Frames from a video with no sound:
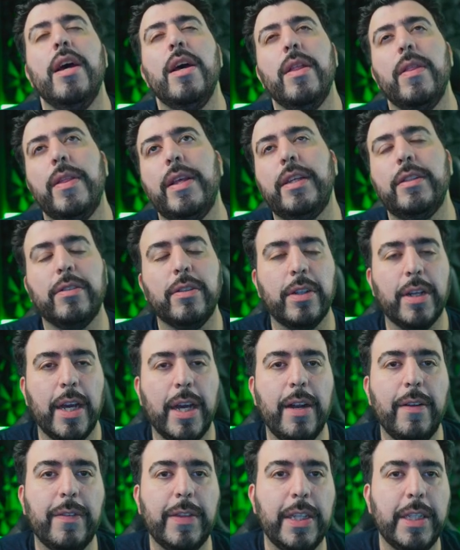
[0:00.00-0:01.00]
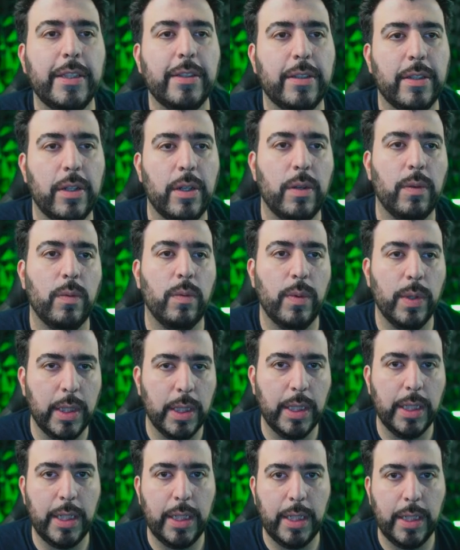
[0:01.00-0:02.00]
These are kind of things that are
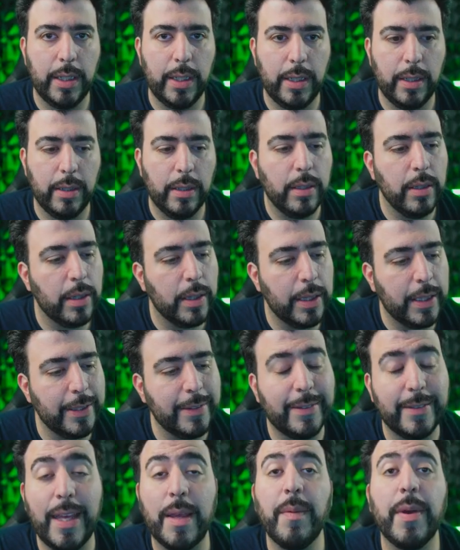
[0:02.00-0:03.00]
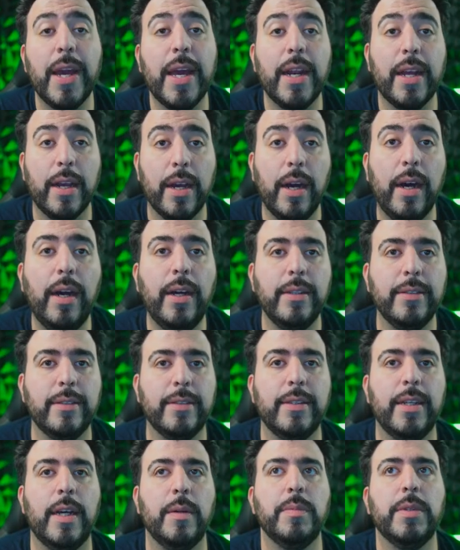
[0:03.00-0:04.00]
really the same kind of
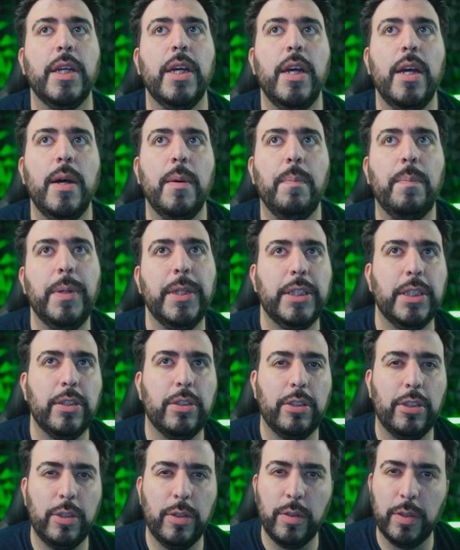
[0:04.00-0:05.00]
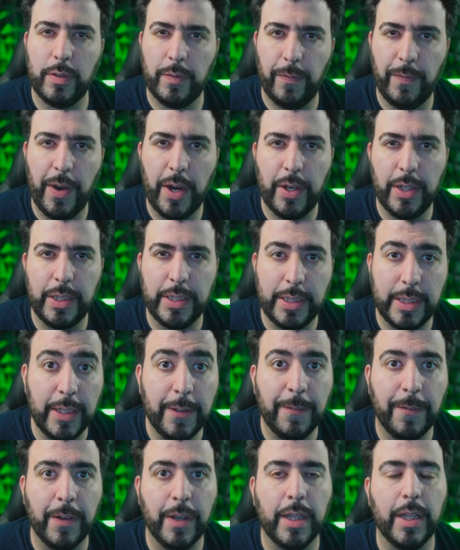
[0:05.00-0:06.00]
concept, but just used very
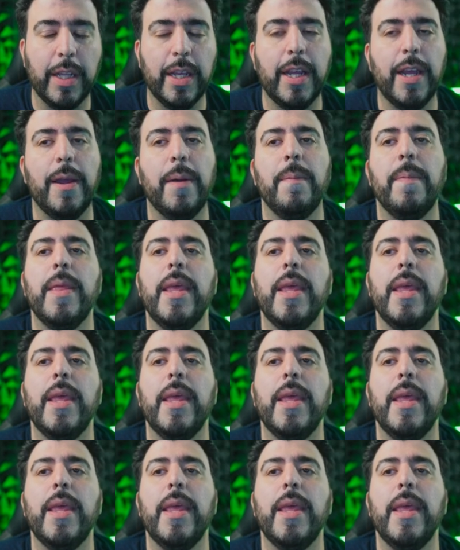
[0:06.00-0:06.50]
differently.